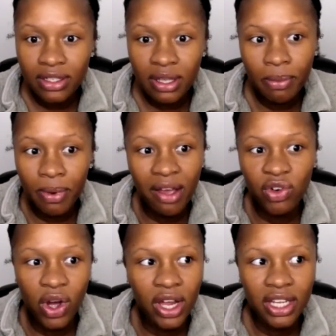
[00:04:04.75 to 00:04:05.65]
Some people
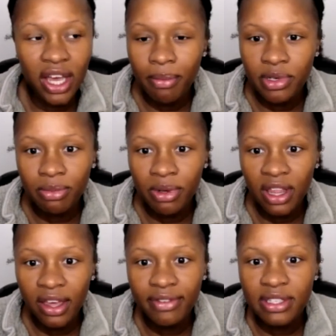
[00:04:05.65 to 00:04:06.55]
have no idea how much money
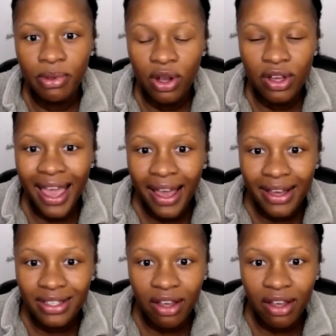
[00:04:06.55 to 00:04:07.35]
they even spend on gas